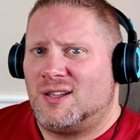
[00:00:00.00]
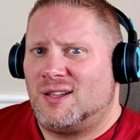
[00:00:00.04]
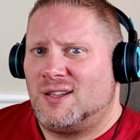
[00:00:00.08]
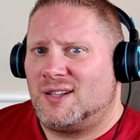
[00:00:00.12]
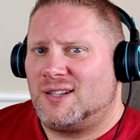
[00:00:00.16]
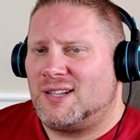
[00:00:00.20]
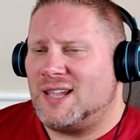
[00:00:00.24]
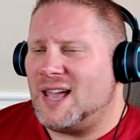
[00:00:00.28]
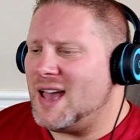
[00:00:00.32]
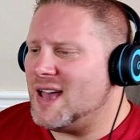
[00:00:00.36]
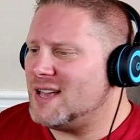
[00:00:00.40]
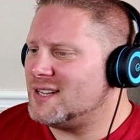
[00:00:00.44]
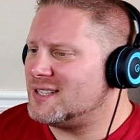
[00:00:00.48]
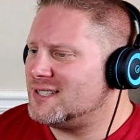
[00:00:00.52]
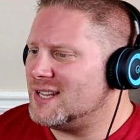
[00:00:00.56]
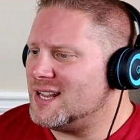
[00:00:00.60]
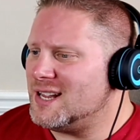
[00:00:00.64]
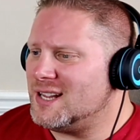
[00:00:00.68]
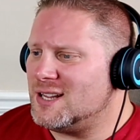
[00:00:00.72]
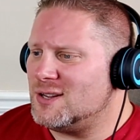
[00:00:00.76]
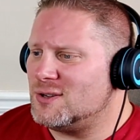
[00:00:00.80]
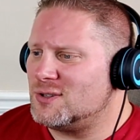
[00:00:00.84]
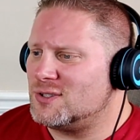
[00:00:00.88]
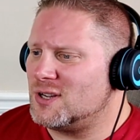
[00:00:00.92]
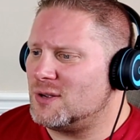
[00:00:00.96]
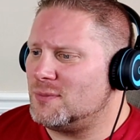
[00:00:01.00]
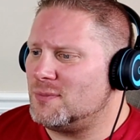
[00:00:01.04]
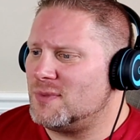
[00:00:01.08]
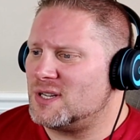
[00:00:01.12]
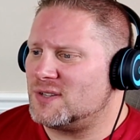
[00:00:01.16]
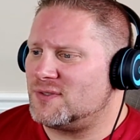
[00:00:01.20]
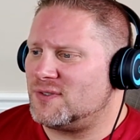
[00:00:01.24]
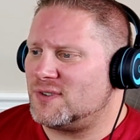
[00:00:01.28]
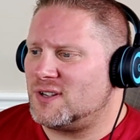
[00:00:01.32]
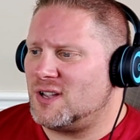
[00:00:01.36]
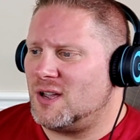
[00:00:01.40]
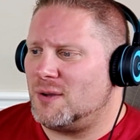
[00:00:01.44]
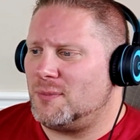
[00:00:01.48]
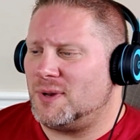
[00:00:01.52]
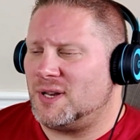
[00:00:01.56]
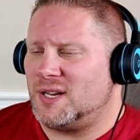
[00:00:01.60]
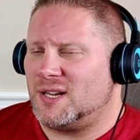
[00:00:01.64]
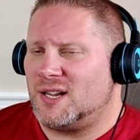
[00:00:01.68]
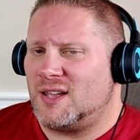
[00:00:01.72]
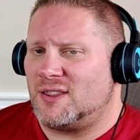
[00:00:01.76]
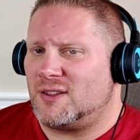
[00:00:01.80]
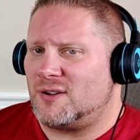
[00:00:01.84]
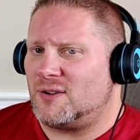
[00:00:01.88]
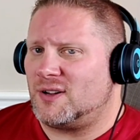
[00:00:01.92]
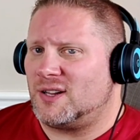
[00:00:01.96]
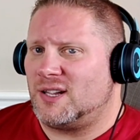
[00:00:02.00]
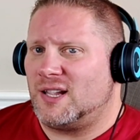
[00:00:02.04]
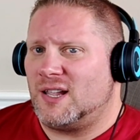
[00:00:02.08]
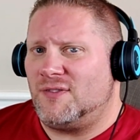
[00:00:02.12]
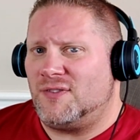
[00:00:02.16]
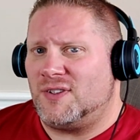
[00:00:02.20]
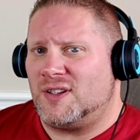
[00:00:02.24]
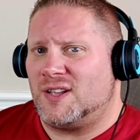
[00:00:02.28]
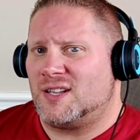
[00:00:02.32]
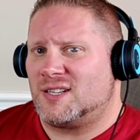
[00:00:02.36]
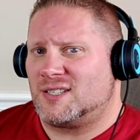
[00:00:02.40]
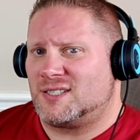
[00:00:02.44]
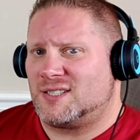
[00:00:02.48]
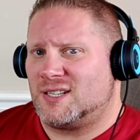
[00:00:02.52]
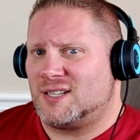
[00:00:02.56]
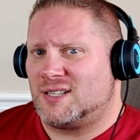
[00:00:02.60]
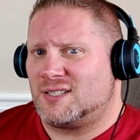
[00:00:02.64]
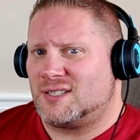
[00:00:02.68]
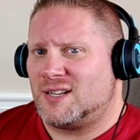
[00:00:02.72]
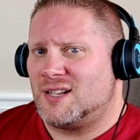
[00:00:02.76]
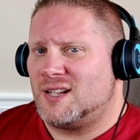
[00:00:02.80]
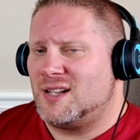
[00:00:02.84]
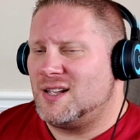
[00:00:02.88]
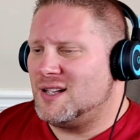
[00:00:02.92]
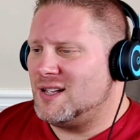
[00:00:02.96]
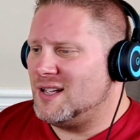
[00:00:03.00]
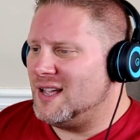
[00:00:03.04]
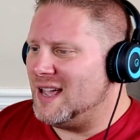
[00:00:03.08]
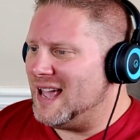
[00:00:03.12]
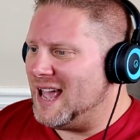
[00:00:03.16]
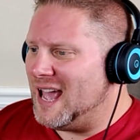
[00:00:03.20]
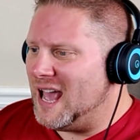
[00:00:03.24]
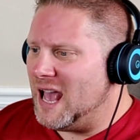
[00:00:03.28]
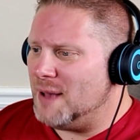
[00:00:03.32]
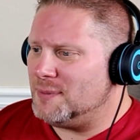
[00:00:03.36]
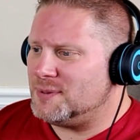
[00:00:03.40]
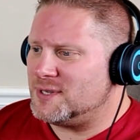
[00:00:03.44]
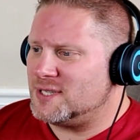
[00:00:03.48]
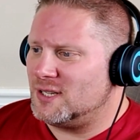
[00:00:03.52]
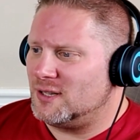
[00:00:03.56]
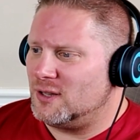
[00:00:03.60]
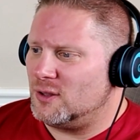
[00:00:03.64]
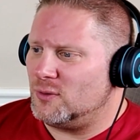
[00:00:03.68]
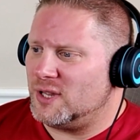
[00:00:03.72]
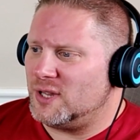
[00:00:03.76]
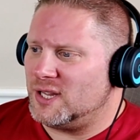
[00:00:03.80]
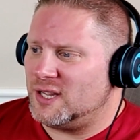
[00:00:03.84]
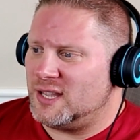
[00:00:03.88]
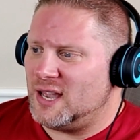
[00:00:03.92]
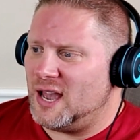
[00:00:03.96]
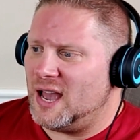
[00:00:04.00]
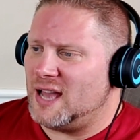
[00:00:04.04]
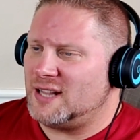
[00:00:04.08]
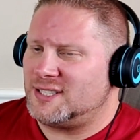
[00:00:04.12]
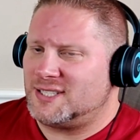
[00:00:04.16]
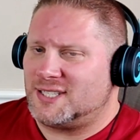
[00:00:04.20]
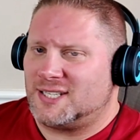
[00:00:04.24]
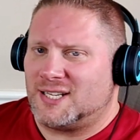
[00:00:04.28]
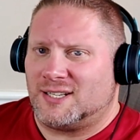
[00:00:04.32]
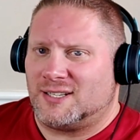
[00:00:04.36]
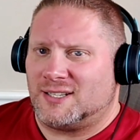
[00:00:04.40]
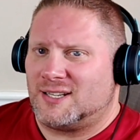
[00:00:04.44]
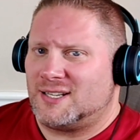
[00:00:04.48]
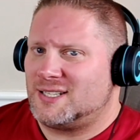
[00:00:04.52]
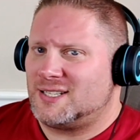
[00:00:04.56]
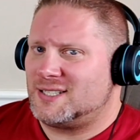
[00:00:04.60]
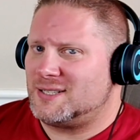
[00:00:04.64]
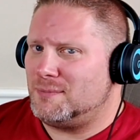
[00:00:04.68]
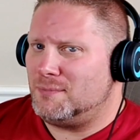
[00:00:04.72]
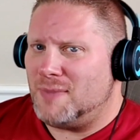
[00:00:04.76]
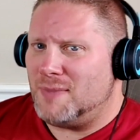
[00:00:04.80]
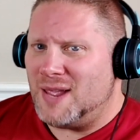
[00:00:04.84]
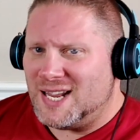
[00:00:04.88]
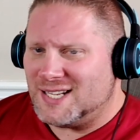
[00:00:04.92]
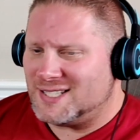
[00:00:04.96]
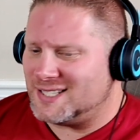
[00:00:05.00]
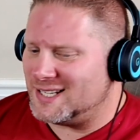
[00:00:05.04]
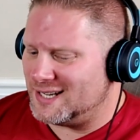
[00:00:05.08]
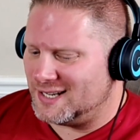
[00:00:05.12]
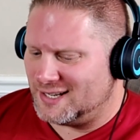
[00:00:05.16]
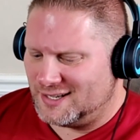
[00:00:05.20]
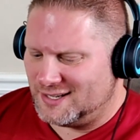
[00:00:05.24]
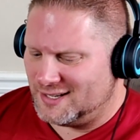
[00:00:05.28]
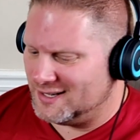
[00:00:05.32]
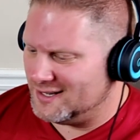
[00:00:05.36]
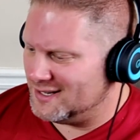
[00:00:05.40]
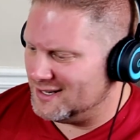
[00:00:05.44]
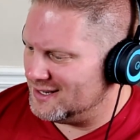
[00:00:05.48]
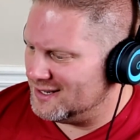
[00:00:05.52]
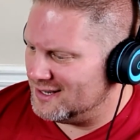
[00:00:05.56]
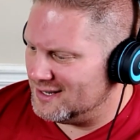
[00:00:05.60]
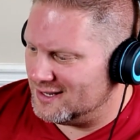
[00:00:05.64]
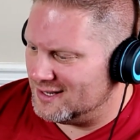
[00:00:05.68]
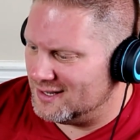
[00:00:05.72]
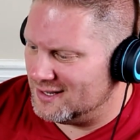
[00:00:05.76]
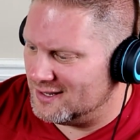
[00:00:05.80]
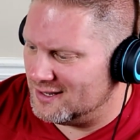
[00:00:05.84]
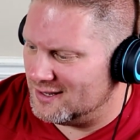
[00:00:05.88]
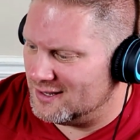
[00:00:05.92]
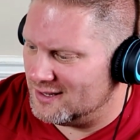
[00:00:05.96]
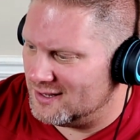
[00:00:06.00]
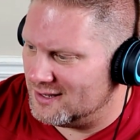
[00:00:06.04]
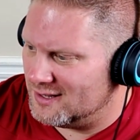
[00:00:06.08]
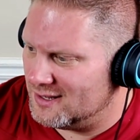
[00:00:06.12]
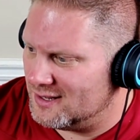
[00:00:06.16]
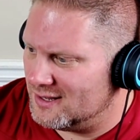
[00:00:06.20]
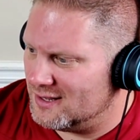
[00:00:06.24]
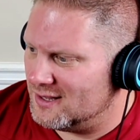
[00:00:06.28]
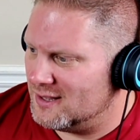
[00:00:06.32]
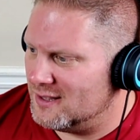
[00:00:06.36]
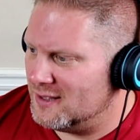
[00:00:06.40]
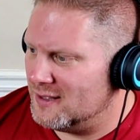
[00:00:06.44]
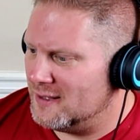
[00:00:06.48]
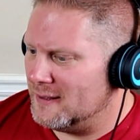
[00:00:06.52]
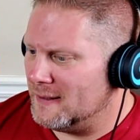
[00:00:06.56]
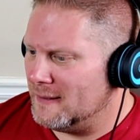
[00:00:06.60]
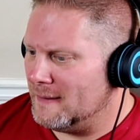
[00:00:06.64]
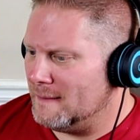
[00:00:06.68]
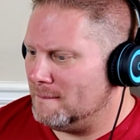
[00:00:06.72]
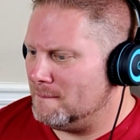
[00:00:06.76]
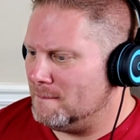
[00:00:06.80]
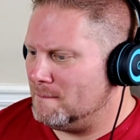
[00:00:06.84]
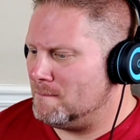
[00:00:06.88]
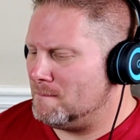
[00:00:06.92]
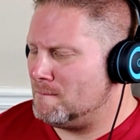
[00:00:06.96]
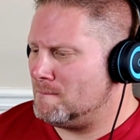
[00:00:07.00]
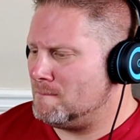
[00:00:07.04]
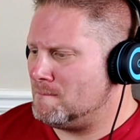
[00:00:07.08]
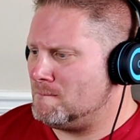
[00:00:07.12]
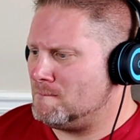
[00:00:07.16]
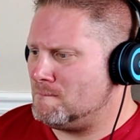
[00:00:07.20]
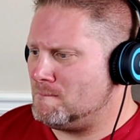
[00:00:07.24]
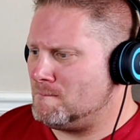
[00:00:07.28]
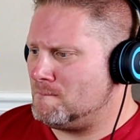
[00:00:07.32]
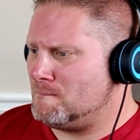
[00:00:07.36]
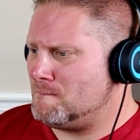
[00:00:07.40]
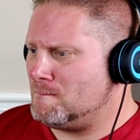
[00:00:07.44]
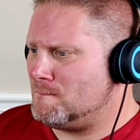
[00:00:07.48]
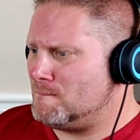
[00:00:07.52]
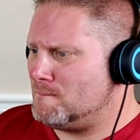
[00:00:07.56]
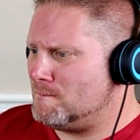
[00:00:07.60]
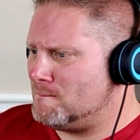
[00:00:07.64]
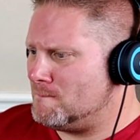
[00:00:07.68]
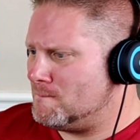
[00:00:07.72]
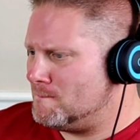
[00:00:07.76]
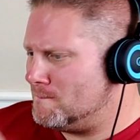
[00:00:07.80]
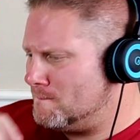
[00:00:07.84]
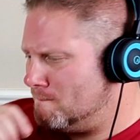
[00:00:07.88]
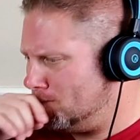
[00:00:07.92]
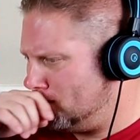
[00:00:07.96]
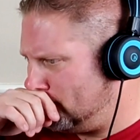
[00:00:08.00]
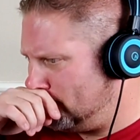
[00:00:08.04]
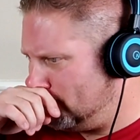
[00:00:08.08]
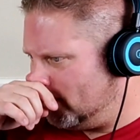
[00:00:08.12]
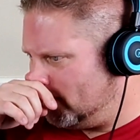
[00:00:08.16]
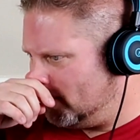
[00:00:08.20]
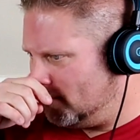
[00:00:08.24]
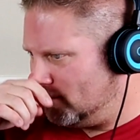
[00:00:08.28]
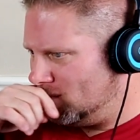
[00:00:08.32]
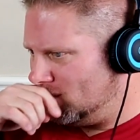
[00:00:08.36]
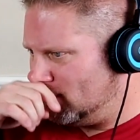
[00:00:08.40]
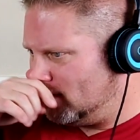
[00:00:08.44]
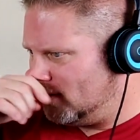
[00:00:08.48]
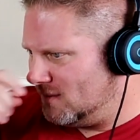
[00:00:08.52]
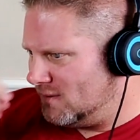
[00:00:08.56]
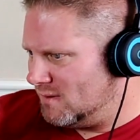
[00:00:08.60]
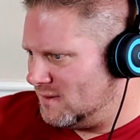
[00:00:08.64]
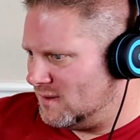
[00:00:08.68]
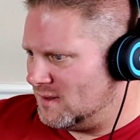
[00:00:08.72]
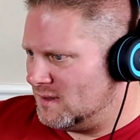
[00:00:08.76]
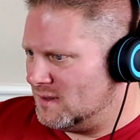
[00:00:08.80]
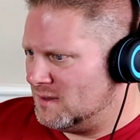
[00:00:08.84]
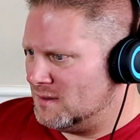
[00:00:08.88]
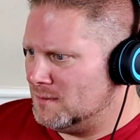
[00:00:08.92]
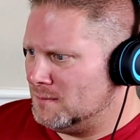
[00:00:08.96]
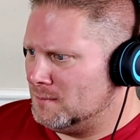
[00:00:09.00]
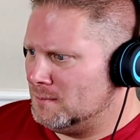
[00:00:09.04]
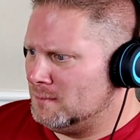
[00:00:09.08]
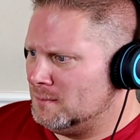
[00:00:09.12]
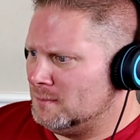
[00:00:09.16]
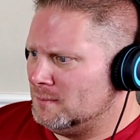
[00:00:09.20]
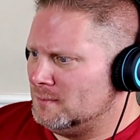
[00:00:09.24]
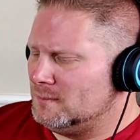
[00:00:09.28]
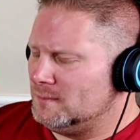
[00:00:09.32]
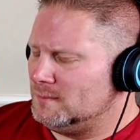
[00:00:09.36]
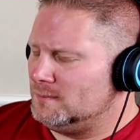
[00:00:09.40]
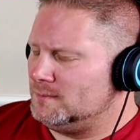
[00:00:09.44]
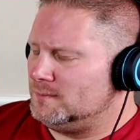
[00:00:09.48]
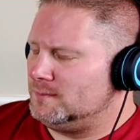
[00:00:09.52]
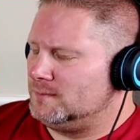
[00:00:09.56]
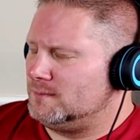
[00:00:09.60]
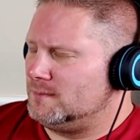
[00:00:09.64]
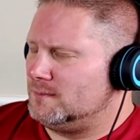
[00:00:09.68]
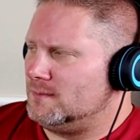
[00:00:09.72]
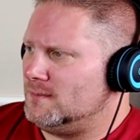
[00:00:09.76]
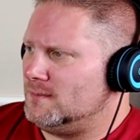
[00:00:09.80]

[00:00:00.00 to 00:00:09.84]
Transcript: Guys, thank you so much for coming together and giving us this. Absolutely godsend. It's amazing. Magic one, the moon lady.